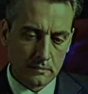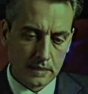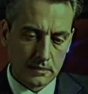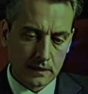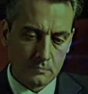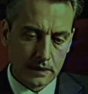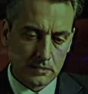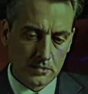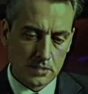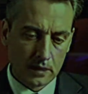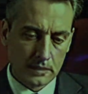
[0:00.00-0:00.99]
It had been
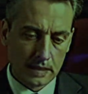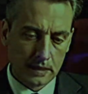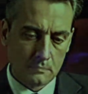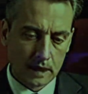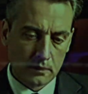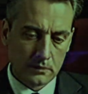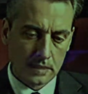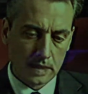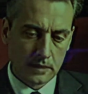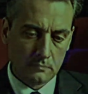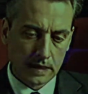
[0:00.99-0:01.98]
a sturdy and
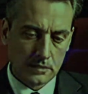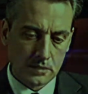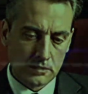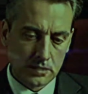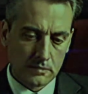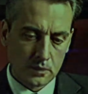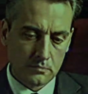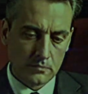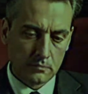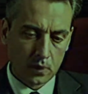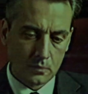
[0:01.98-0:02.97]
apparently unimaginative
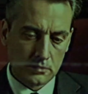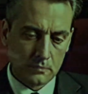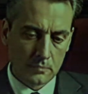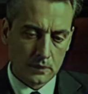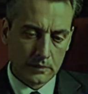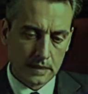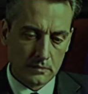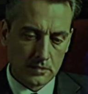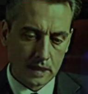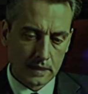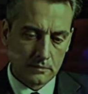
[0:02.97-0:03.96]
youth of wholesome
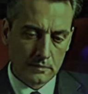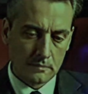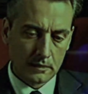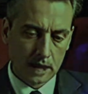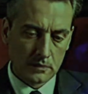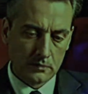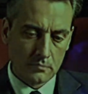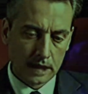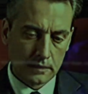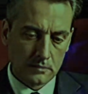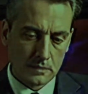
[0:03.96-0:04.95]
plebeian type,
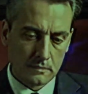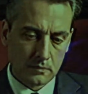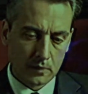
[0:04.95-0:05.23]
large-framed,